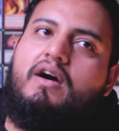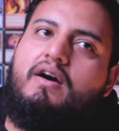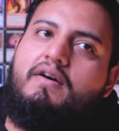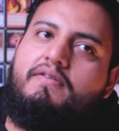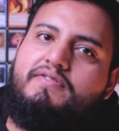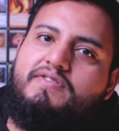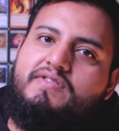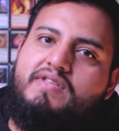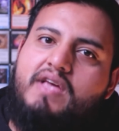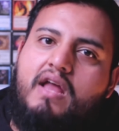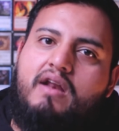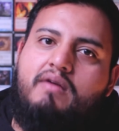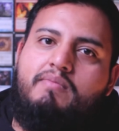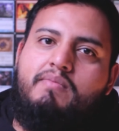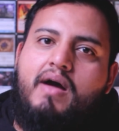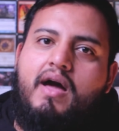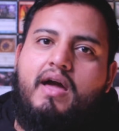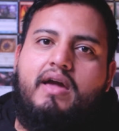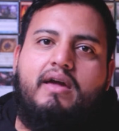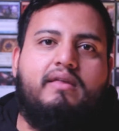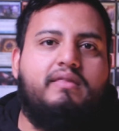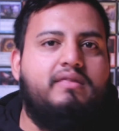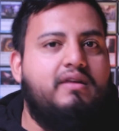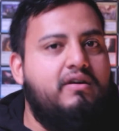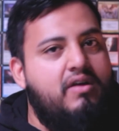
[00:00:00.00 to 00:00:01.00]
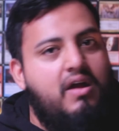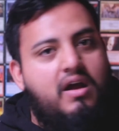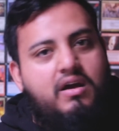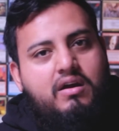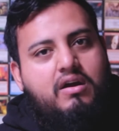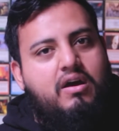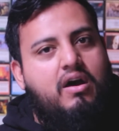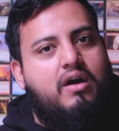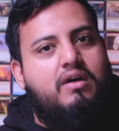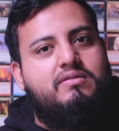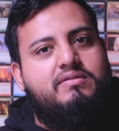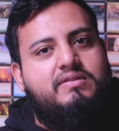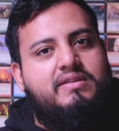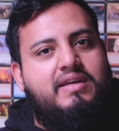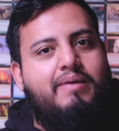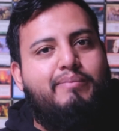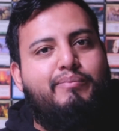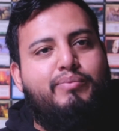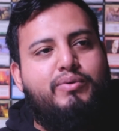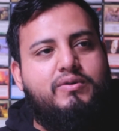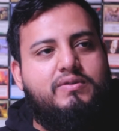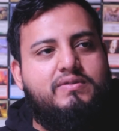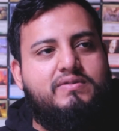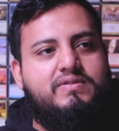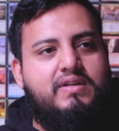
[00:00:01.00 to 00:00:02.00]
of Sodomai, they're not called
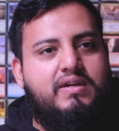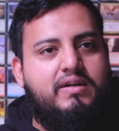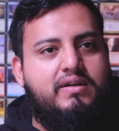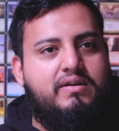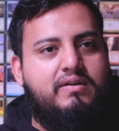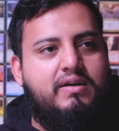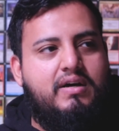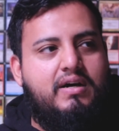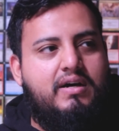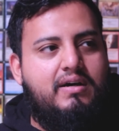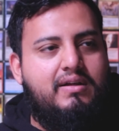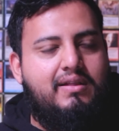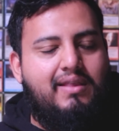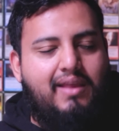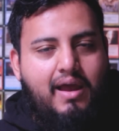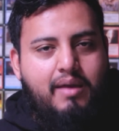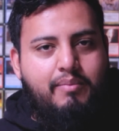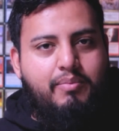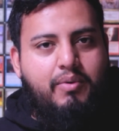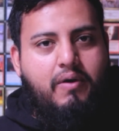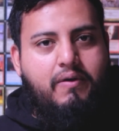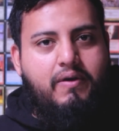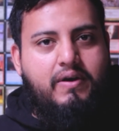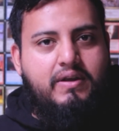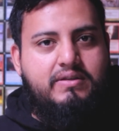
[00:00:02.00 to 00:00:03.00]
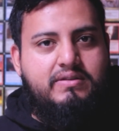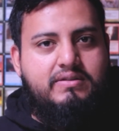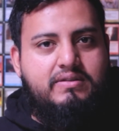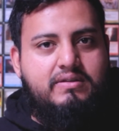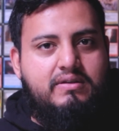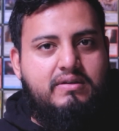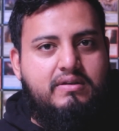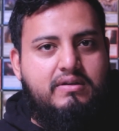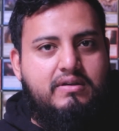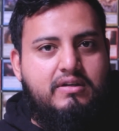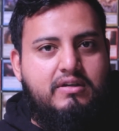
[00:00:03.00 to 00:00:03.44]
temples, they're libraries.